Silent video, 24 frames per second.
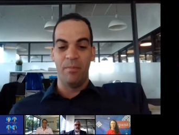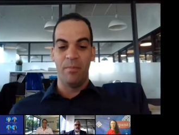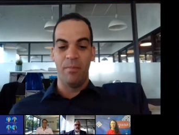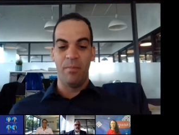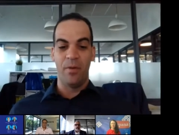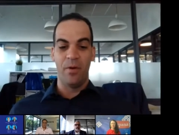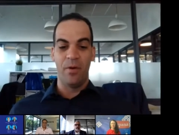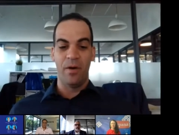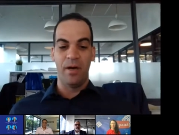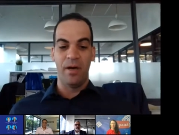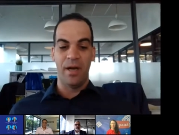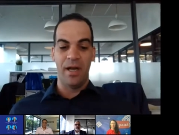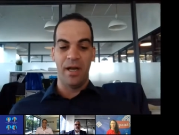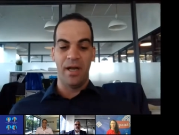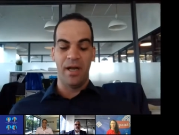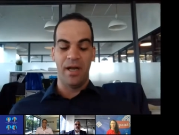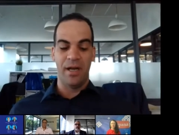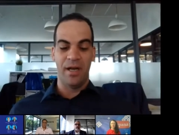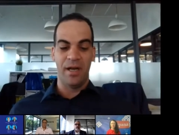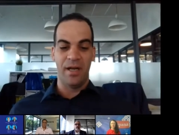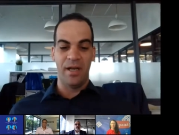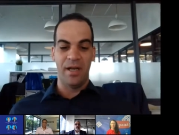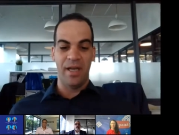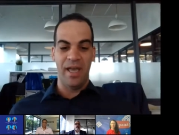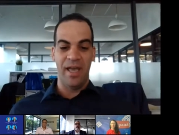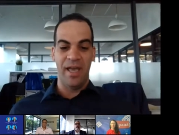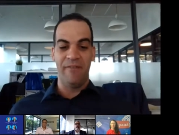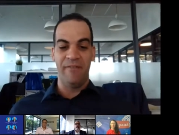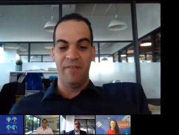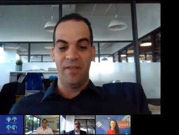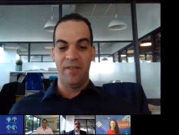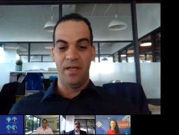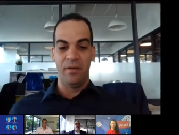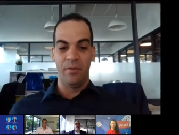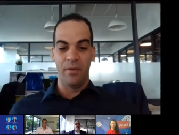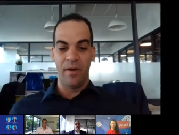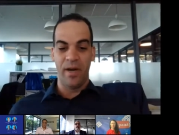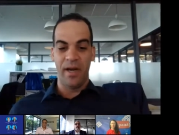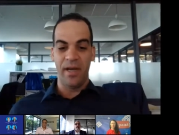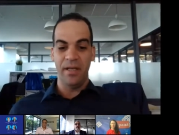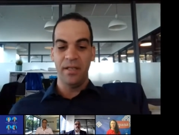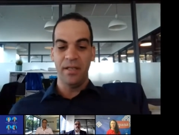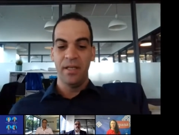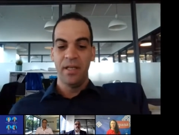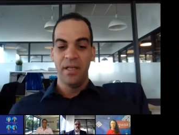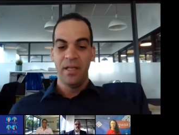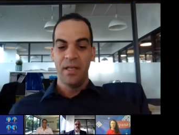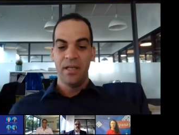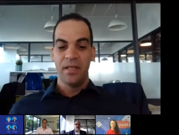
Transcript: more evident, right?